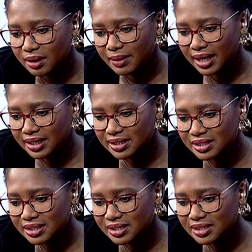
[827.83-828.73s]
My
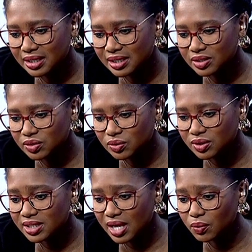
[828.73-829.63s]
instinct is to
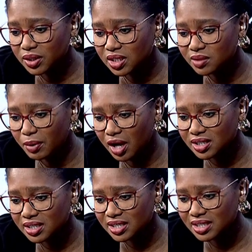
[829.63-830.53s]
stay with this
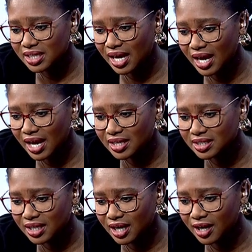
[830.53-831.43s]
basket and,